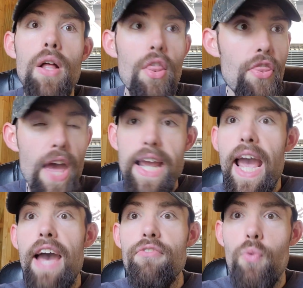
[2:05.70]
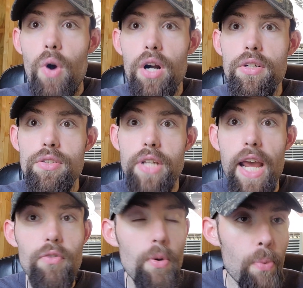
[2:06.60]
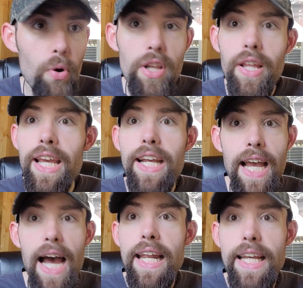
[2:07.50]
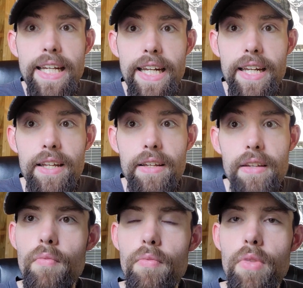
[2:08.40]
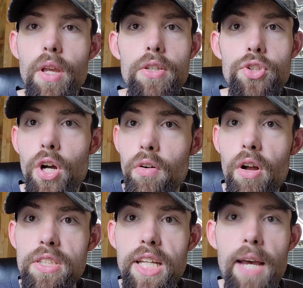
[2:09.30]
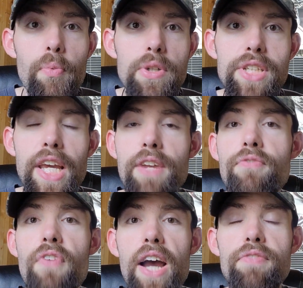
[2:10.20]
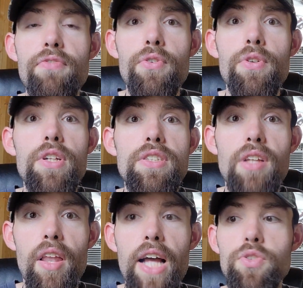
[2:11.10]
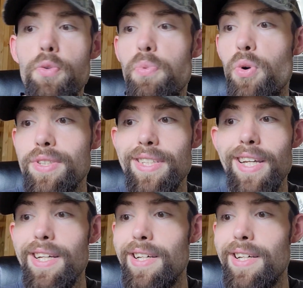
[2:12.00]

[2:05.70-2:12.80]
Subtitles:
they have words and reportedly it got heated. Sean Rossap, once again, Fightful Select reports,